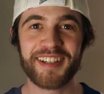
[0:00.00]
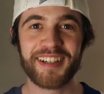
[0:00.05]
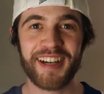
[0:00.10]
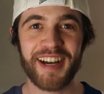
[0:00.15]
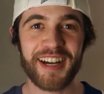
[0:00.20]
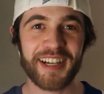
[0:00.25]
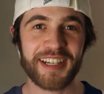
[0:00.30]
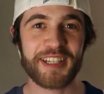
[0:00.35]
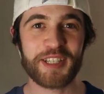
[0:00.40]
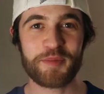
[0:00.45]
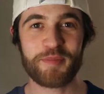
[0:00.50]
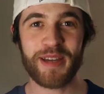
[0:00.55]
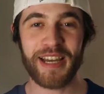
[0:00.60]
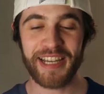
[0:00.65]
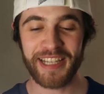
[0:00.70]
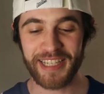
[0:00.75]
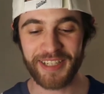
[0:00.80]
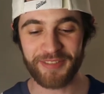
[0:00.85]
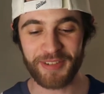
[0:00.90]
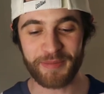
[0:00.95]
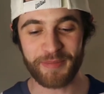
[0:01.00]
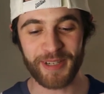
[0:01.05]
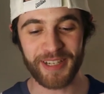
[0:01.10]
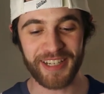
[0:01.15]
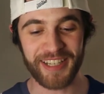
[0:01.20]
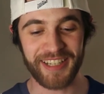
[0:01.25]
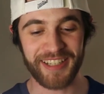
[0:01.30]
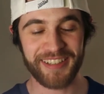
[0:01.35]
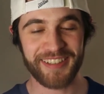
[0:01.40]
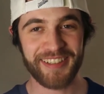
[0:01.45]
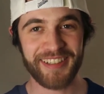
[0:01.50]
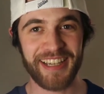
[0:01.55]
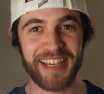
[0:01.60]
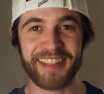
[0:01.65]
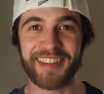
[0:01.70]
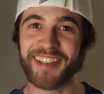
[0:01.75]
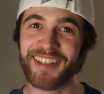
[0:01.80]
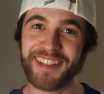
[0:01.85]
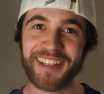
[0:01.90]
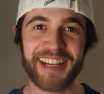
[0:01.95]
Hockey's back, everybody,
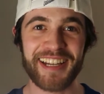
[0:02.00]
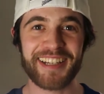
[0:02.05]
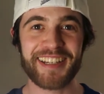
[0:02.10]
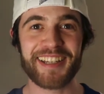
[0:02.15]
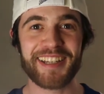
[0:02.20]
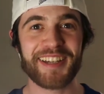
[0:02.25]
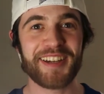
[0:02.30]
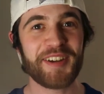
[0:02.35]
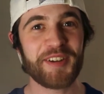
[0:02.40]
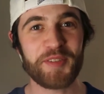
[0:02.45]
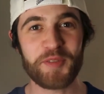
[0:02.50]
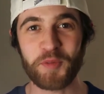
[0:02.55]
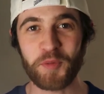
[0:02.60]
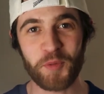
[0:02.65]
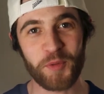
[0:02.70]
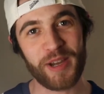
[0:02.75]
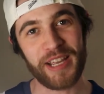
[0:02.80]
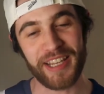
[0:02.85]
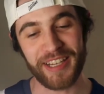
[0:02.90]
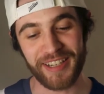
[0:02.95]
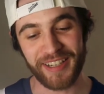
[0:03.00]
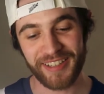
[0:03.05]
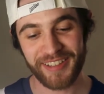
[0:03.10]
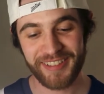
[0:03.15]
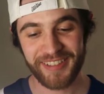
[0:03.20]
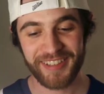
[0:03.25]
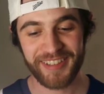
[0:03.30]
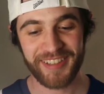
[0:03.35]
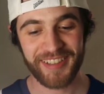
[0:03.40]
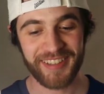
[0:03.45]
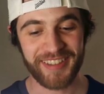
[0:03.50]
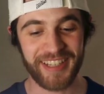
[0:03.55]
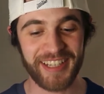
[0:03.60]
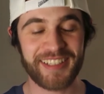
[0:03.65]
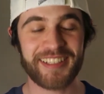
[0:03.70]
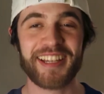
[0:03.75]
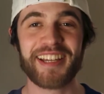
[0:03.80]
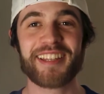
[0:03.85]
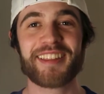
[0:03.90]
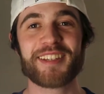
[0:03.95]
and the Lightning win. They
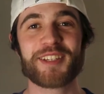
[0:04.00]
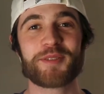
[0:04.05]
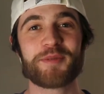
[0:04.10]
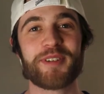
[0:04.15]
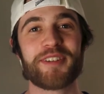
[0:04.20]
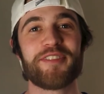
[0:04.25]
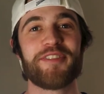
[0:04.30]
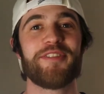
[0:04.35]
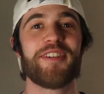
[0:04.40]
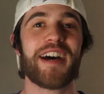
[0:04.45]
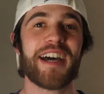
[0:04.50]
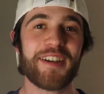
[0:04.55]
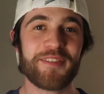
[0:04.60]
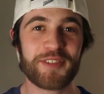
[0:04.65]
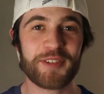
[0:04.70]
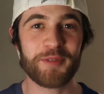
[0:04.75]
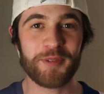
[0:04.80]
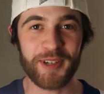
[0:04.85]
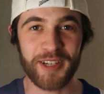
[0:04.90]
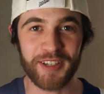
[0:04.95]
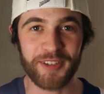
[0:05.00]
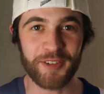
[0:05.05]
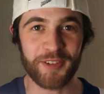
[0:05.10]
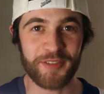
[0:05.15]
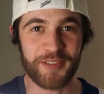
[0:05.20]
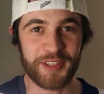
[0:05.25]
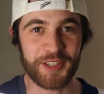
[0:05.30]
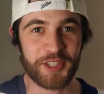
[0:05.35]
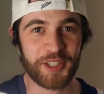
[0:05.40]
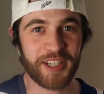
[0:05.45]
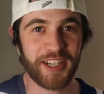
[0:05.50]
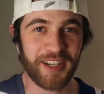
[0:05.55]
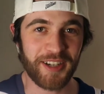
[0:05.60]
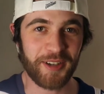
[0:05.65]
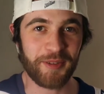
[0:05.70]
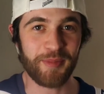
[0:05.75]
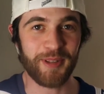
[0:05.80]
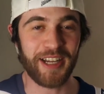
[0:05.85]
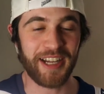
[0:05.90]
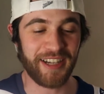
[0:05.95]
take this one 5-1 over the
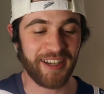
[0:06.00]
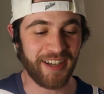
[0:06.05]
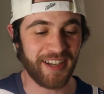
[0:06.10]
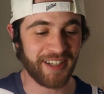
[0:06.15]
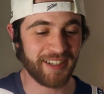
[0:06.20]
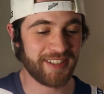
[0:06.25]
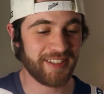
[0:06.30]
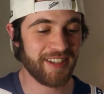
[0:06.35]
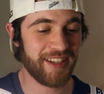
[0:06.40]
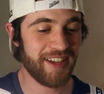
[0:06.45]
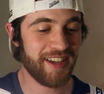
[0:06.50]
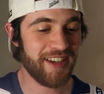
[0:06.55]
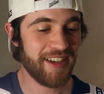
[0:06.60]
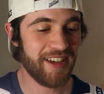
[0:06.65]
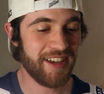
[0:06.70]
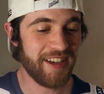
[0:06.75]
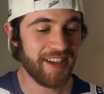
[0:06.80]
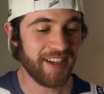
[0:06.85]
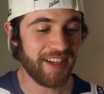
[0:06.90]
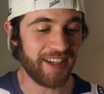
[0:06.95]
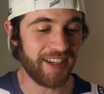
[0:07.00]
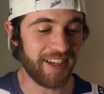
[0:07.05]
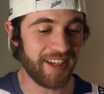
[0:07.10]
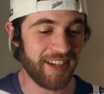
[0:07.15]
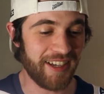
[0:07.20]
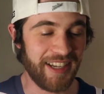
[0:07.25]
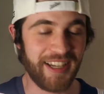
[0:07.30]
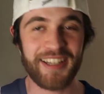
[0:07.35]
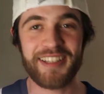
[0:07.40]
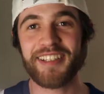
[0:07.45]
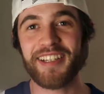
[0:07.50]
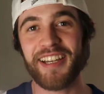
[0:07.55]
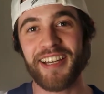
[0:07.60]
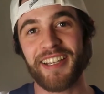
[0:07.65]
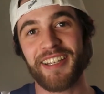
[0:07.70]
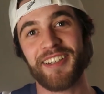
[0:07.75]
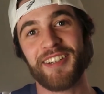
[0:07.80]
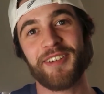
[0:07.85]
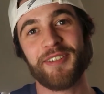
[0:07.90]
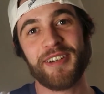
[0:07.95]
Chicago Blackhawks. And yeah,
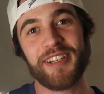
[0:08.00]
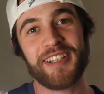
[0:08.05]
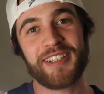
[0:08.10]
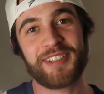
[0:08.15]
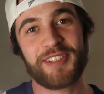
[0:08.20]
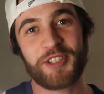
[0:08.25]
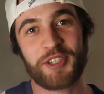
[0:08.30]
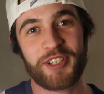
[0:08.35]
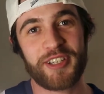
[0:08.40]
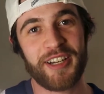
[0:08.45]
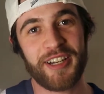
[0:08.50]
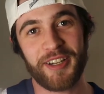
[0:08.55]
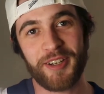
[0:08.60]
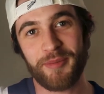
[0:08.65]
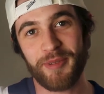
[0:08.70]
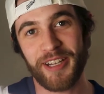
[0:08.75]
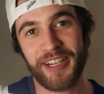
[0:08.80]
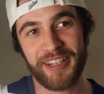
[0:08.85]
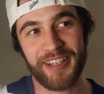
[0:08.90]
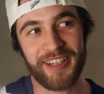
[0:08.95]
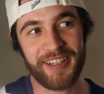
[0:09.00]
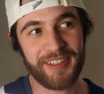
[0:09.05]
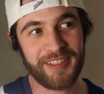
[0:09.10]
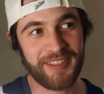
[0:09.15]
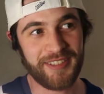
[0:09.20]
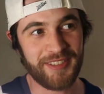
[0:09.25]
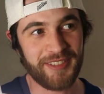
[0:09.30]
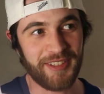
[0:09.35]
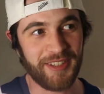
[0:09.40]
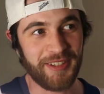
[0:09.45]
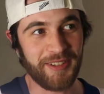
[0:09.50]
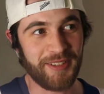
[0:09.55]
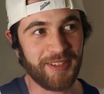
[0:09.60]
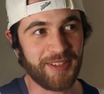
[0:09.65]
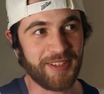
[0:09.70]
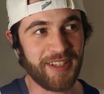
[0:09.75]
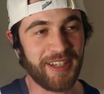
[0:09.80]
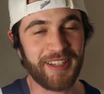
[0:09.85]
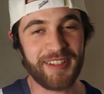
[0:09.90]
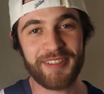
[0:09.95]
you know what? It's the Chicago Blackhawks, so
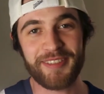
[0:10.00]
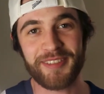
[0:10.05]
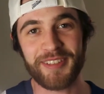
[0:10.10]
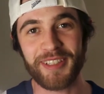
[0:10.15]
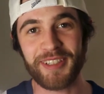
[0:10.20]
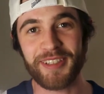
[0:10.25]
there's not